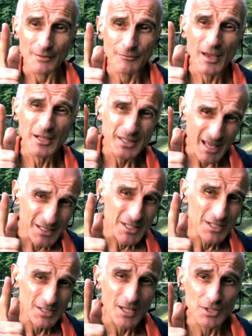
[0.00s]
In fact,
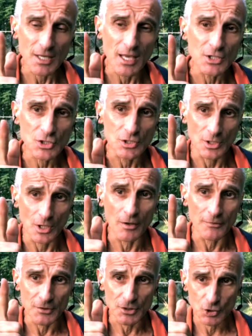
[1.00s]
any sensation
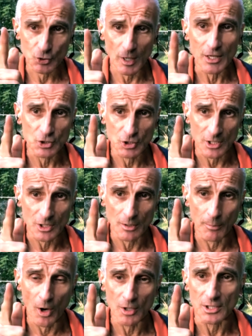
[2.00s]
of stretch in
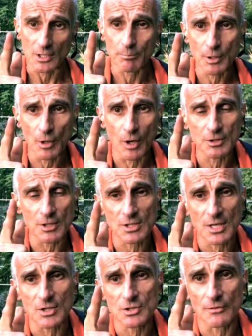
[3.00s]
the body beyond a
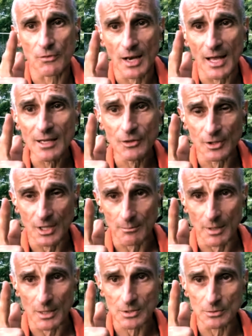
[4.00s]
sense of
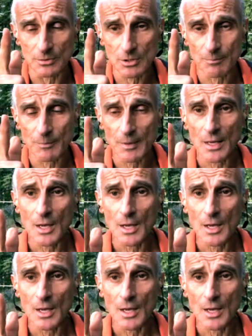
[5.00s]
lengthening muscles